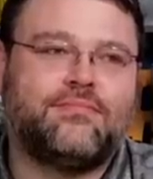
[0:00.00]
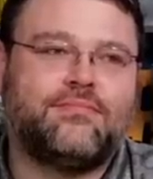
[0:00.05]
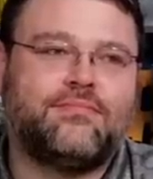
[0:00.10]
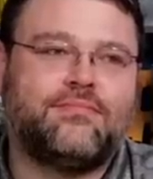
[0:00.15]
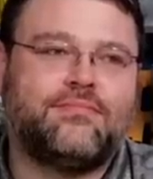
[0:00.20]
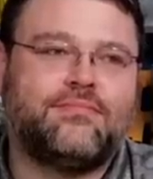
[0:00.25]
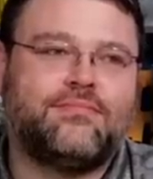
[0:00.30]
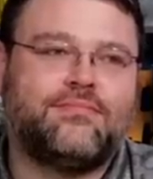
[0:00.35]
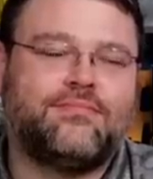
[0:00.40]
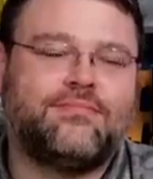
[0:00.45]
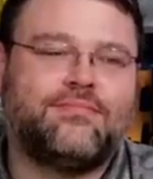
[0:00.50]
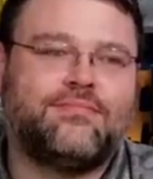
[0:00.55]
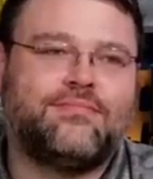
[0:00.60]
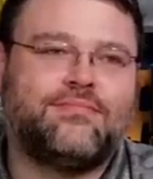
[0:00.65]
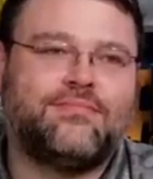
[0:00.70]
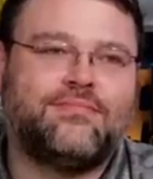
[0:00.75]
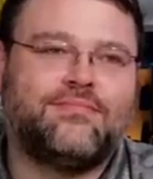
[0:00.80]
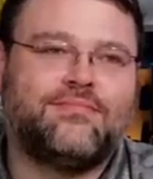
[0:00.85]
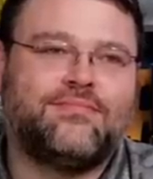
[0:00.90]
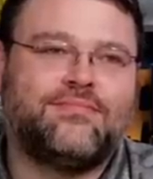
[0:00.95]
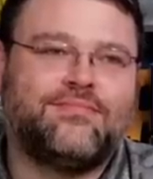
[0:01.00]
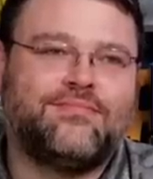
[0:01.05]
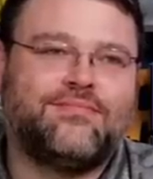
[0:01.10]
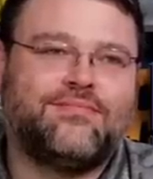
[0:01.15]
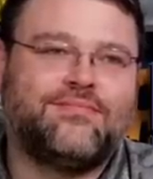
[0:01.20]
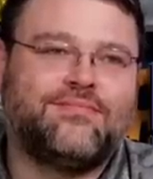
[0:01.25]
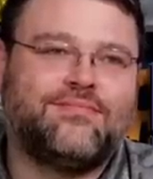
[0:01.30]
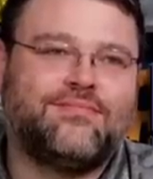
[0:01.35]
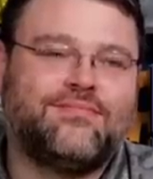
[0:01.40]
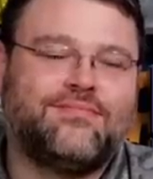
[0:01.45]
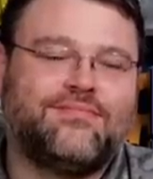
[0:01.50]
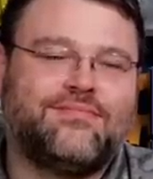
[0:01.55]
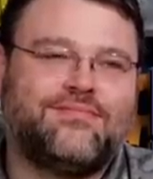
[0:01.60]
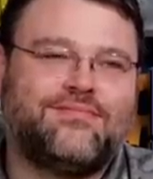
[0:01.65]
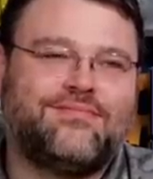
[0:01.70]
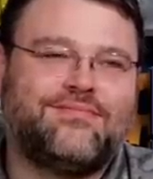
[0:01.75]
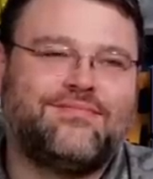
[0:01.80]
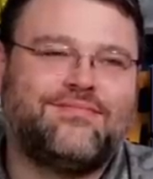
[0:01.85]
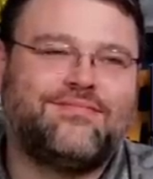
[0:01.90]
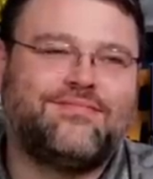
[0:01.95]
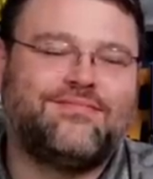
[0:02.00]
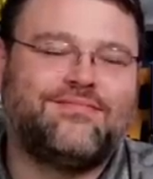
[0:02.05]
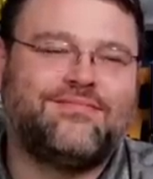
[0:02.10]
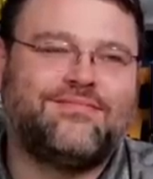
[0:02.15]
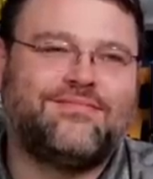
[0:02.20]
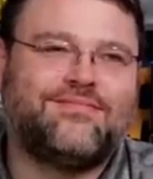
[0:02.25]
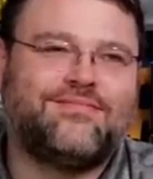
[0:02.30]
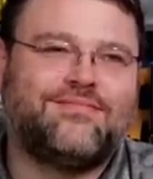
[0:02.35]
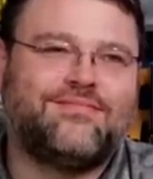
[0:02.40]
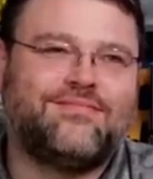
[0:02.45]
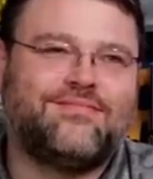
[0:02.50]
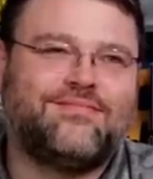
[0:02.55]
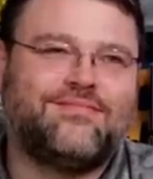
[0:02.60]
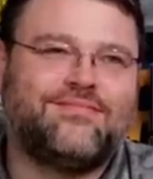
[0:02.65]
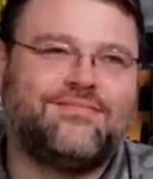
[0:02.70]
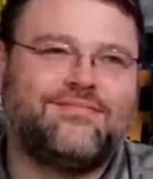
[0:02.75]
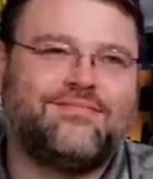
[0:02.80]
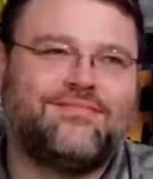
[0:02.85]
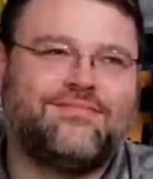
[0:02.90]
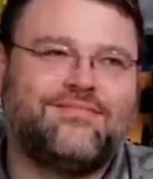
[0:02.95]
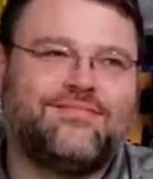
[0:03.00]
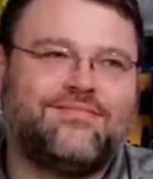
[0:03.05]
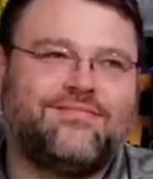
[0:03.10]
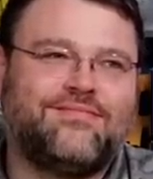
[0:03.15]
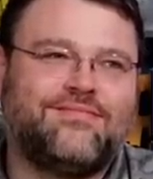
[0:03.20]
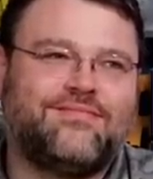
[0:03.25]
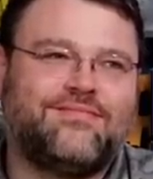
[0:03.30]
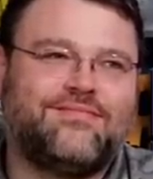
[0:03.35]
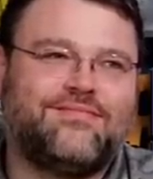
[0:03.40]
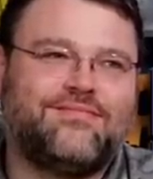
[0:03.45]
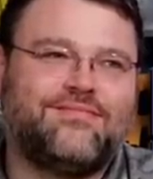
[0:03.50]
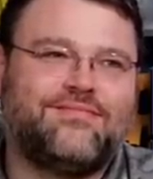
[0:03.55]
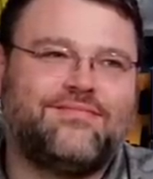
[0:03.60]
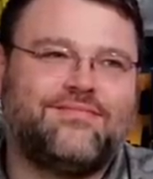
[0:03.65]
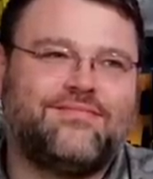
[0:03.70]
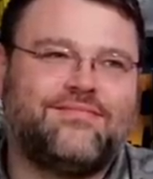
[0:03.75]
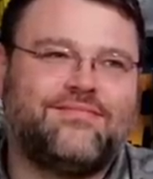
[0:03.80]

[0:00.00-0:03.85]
The person shown says nothing.